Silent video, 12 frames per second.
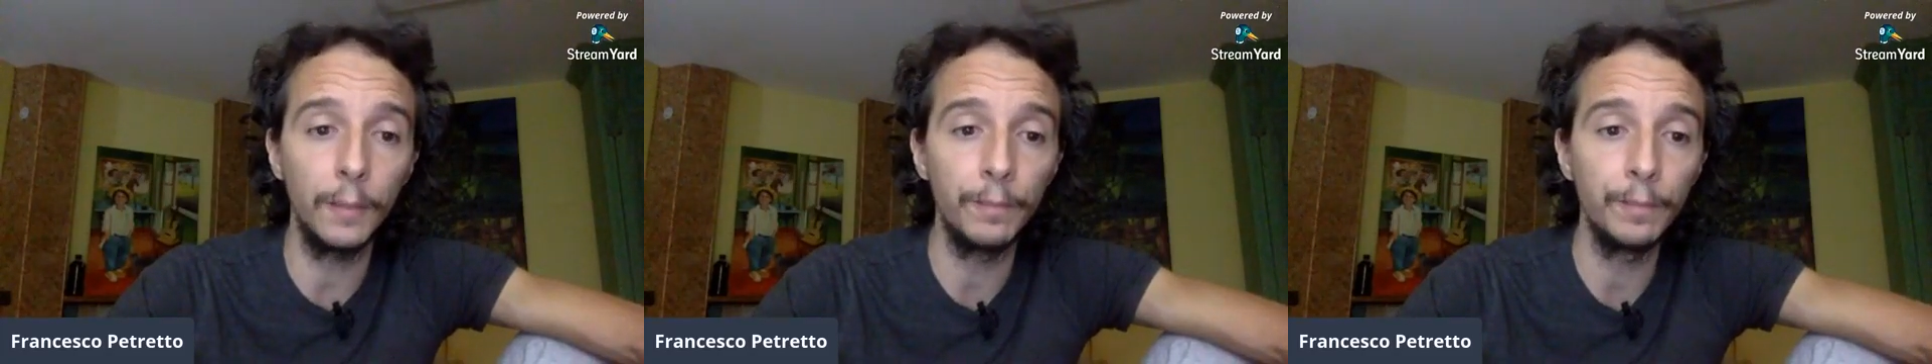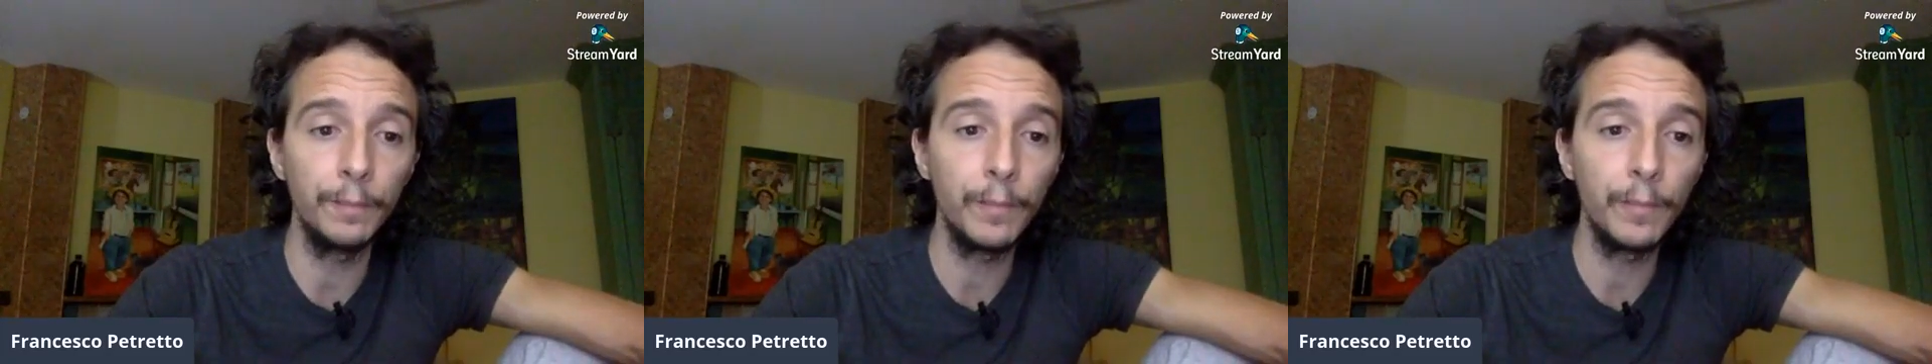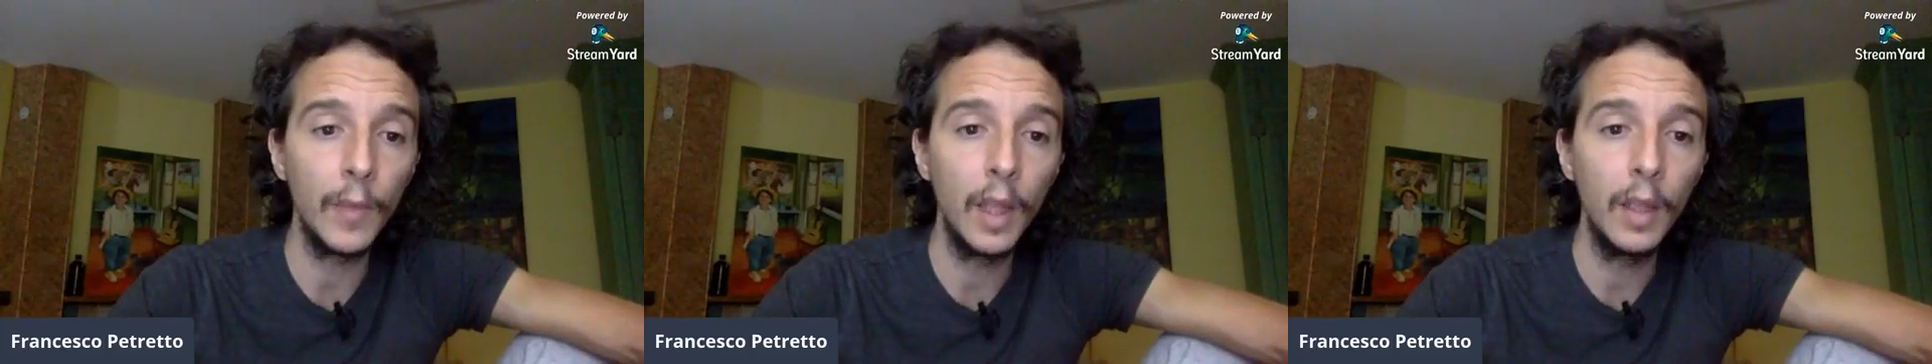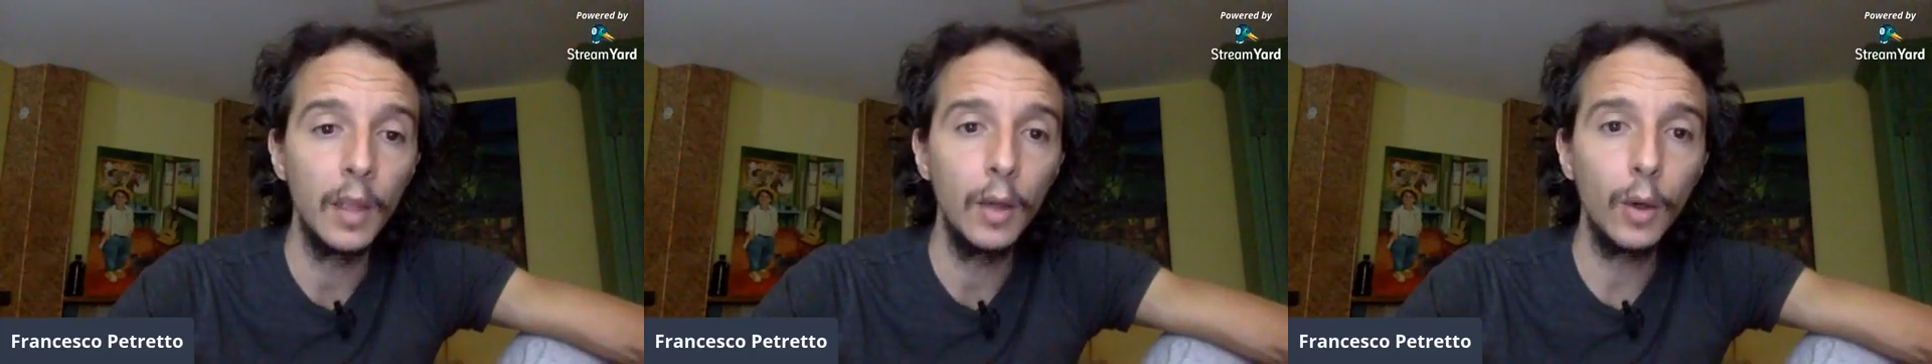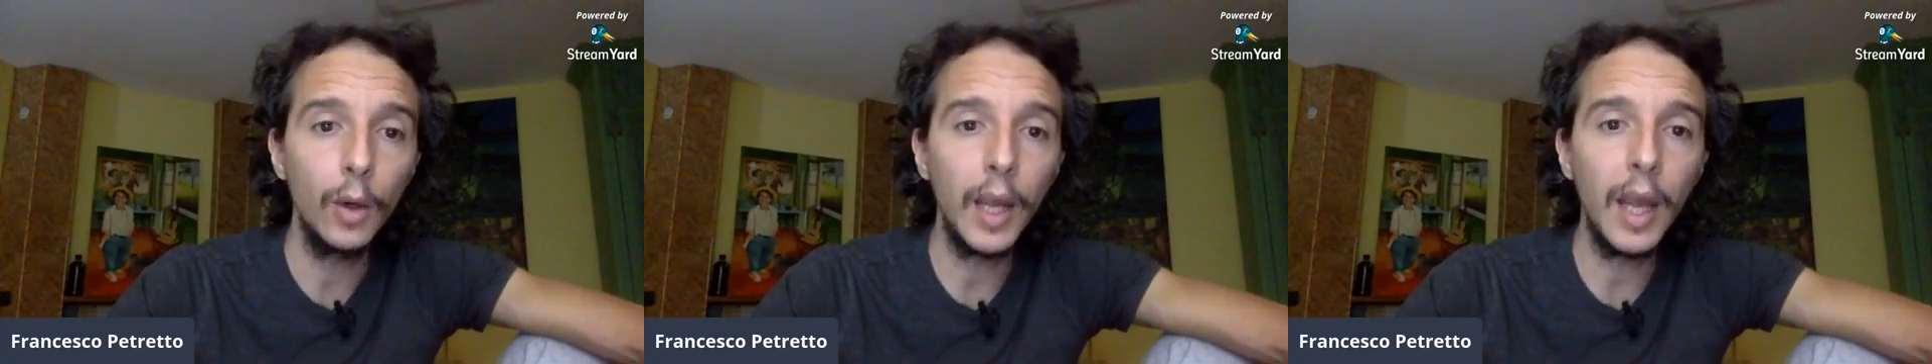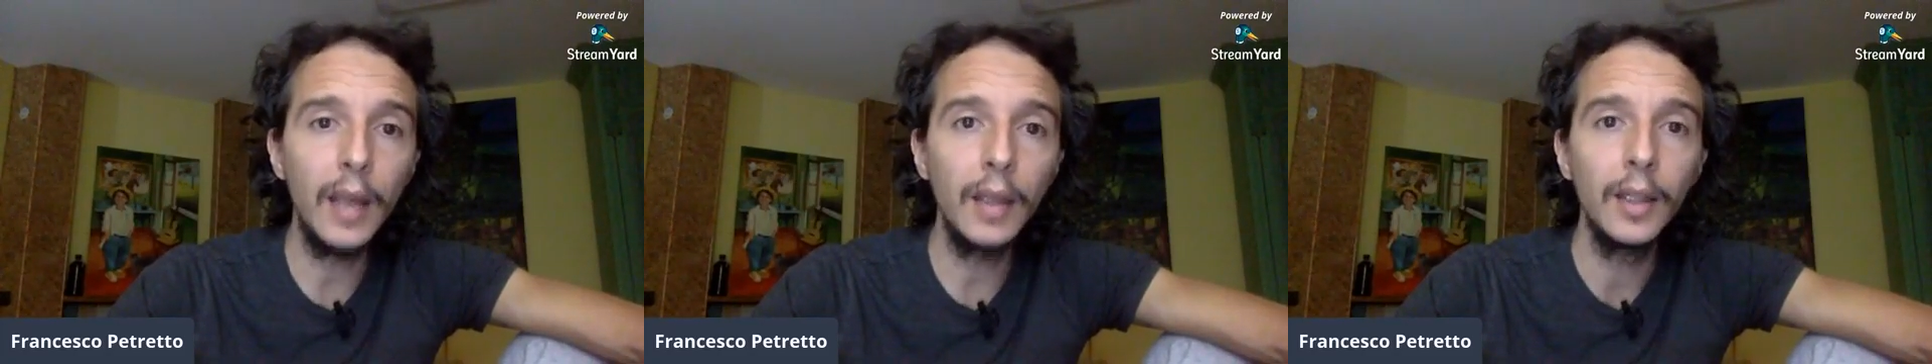Okay the,
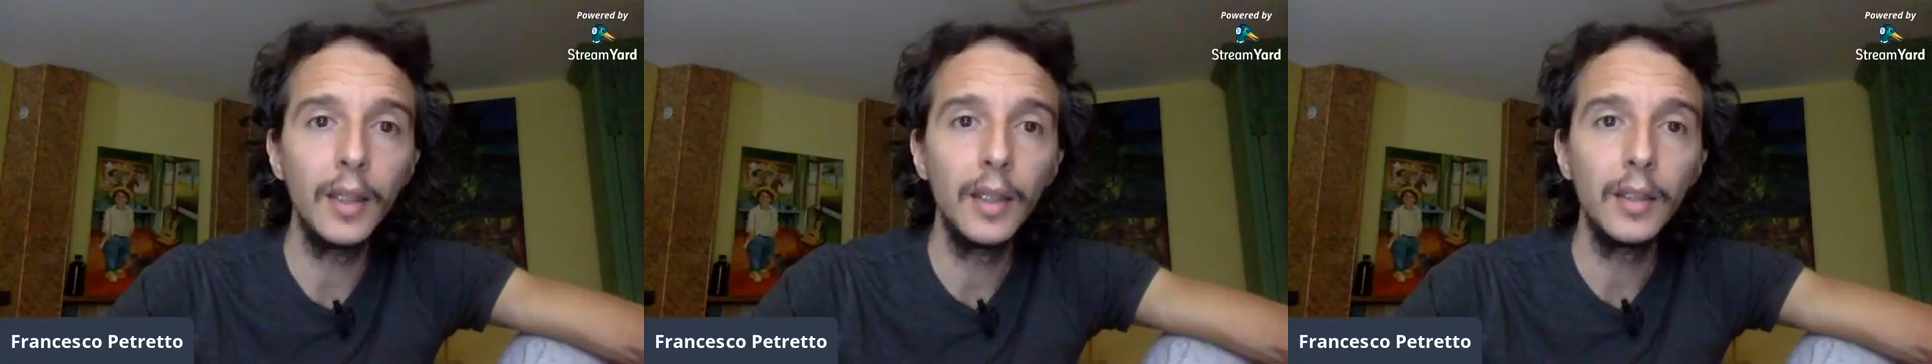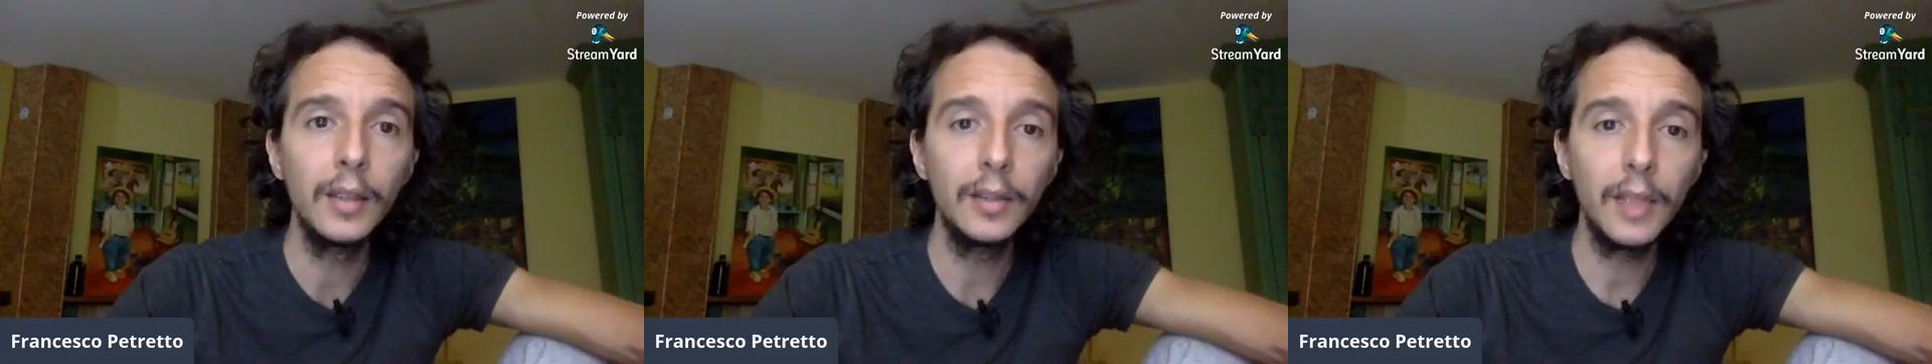this was it.